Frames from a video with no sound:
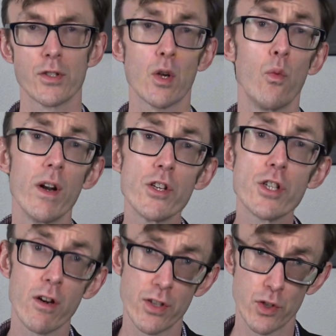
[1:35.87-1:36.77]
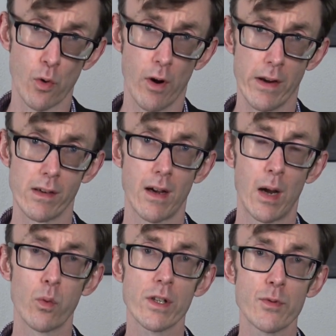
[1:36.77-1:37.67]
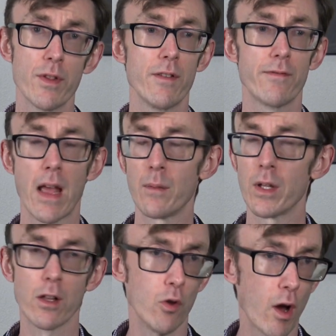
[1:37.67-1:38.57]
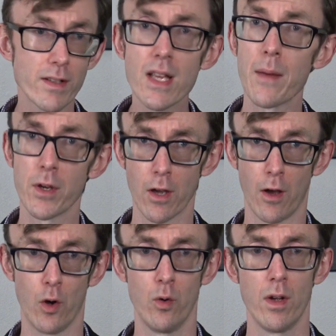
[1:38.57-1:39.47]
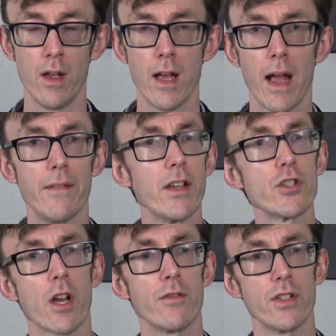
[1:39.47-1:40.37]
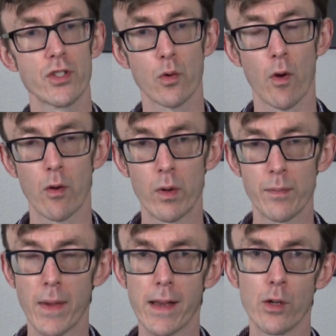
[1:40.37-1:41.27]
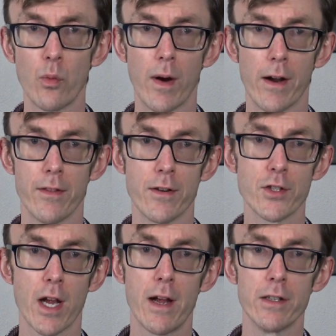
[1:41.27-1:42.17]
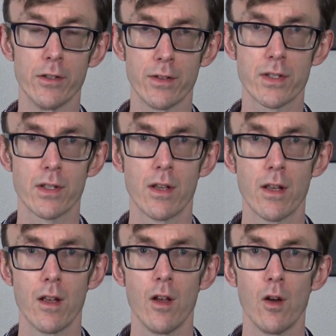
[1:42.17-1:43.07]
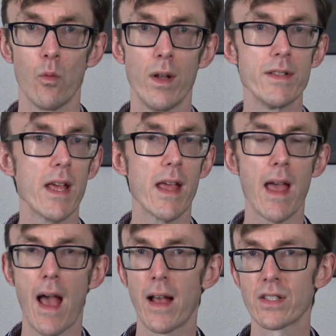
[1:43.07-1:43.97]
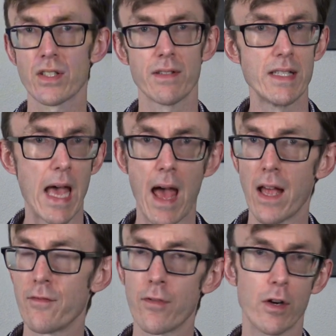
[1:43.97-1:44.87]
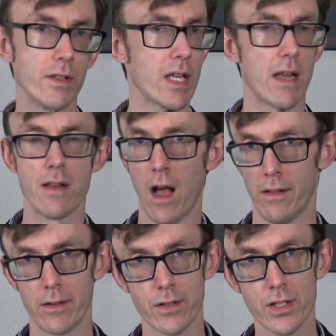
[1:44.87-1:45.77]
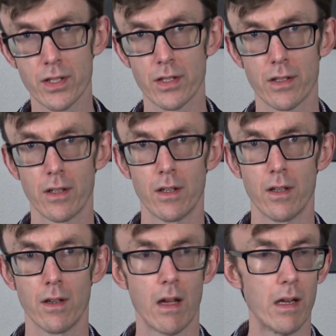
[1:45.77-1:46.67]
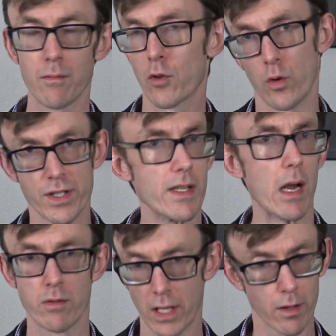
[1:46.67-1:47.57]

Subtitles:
So I want to share a story. I worked with a family a long time ago, and they shared this story with me to where their child one day asked the dad for $10. And of course, the dad was